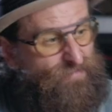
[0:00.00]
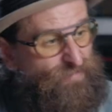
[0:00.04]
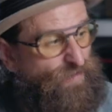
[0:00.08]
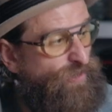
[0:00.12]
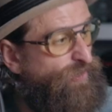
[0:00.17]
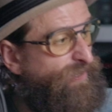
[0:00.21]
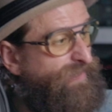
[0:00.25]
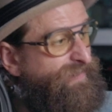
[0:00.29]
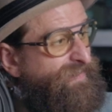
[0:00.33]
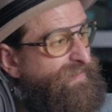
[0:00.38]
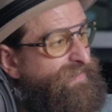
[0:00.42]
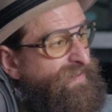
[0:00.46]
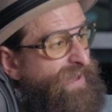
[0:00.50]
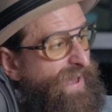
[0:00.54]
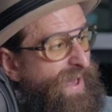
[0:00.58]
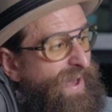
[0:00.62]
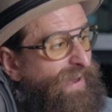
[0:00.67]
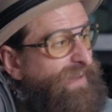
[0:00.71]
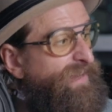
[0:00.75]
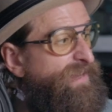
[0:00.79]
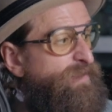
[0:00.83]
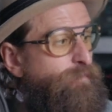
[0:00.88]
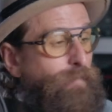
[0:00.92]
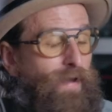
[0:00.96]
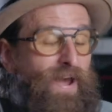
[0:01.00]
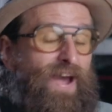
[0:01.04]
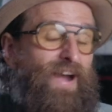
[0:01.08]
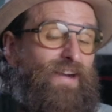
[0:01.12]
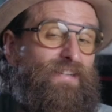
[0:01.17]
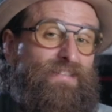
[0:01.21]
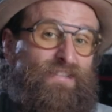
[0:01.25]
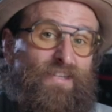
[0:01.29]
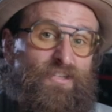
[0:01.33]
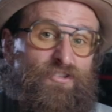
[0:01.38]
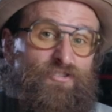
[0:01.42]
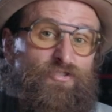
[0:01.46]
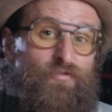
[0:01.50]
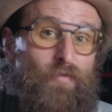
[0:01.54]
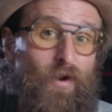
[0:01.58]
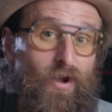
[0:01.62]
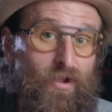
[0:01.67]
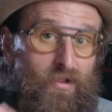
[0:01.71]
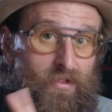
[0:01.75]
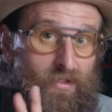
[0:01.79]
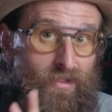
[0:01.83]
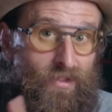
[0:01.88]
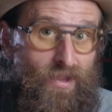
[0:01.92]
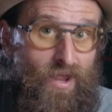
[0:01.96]
very techy bags. They do
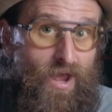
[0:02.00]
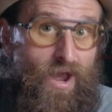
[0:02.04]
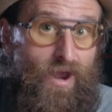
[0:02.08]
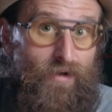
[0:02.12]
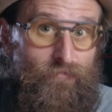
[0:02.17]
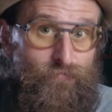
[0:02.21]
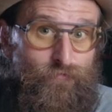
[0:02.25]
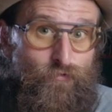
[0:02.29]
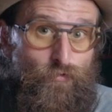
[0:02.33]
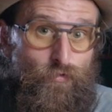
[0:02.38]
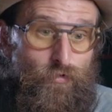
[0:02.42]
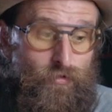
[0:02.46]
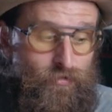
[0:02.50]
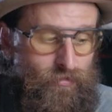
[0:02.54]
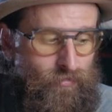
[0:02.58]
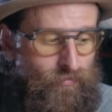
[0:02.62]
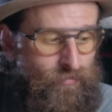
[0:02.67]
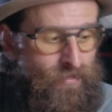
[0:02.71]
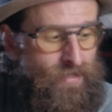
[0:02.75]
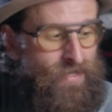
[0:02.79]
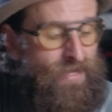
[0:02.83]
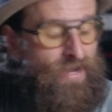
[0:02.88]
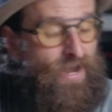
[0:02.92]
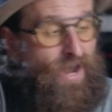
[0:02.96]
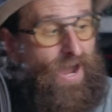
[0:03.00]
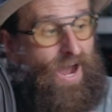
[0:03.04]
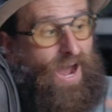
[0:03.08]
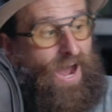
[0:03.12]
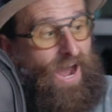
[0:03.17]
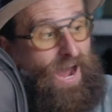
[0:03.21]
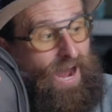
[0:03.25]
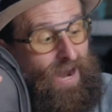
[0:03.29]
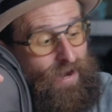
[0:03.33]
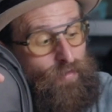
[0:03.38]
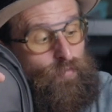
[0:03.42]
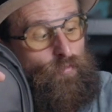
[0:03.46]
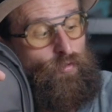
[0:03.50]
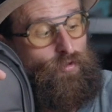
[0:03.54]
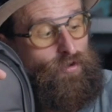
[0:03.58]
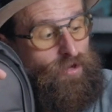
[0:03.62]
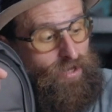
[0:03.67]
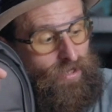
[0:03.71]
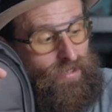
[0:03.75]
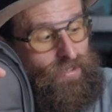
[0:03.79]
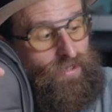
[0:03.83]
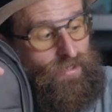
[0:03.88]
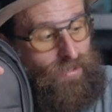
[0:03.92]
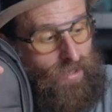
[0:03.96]
a lot for you. I
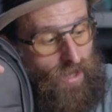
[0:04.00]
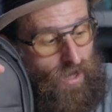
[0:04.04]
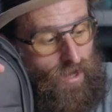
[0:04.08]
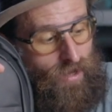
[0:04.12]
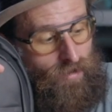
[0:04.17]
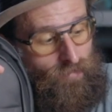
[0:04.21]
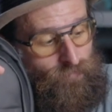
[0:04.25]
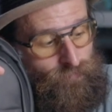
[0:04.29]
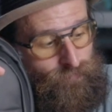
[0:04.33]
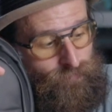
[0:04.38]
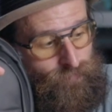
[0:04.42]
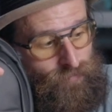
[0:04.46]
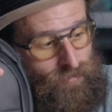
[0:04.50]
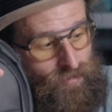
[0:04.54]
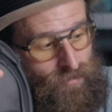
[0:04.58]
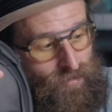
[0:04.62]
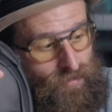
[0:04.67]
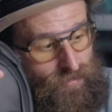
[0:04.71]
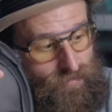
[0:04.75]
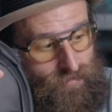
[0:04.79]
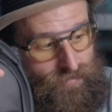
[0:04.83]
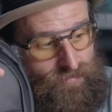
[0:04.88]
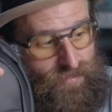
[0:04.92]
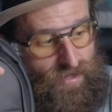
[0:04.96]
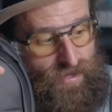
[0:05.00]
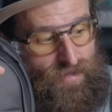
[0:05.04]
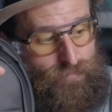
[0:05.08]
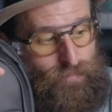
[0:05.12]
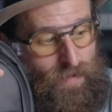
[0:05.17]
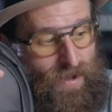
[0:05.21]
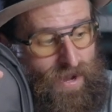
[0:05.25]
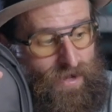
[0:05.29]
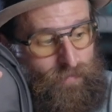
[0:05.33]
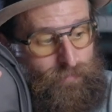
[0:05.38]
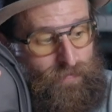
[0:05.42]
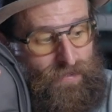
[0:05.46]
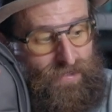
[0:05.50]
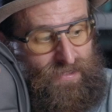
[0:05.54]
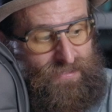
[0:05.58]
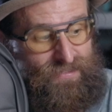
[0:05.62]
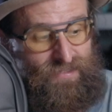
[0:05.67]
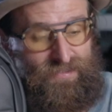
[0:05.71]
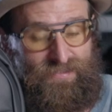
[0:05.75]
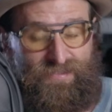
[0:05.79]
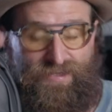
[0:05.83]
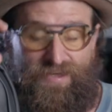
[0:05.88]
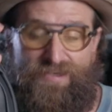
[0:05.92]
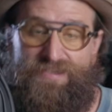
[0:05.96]
really love the day pack because
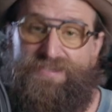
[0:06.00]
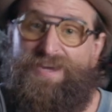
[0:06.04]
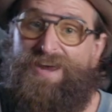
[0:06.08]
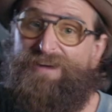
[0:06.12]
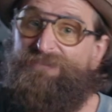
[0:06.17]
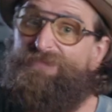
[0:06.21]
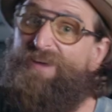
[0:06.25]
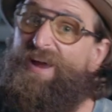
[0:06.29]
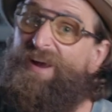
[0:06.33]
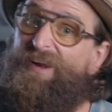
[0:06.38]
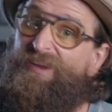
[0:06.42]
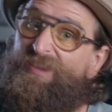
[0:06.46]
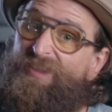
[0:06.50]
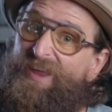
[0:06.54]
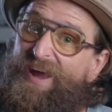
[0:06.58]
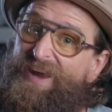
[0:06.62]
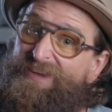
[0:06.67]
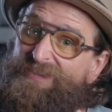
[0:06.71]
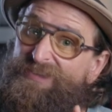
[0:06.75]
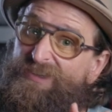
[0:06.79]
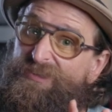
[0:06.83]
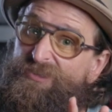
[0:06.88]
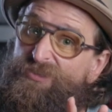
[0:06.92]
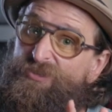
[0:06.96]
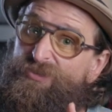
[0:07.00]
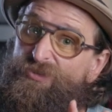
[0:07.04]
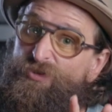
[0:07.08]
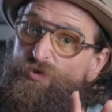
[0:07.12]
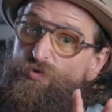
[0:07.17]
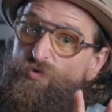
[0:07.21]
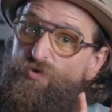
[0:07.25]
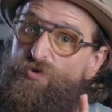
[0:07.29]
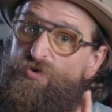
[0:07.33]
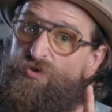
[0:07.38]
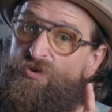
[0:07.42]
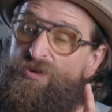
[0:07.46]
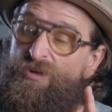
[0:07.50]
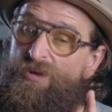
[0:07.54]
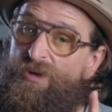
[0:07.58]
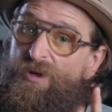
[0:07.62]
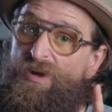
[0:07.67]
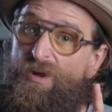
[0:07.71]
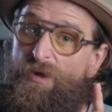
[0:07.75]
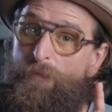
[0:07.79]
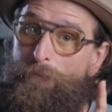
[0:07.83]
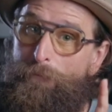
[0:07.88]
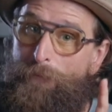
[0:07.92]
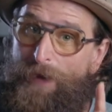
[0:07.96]
it does have that classic school
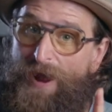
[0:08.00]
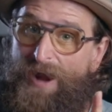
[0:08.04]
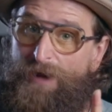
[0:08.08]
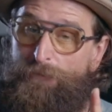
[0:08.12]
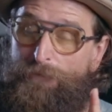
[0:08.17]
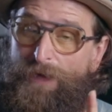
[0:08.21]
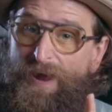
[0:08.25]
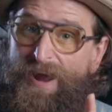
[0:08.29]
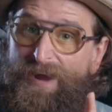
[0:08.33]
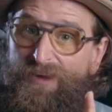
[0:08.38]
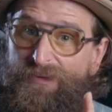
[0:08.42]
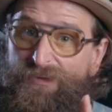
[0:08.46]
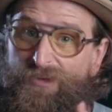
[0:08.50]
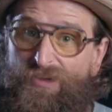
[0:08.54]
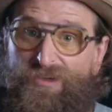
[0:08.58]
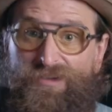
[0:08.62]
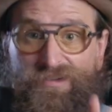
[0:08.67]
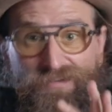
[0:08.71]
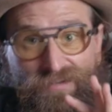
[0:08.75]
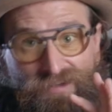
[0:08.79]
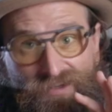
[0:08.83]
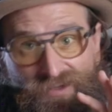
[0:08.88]
backpack look.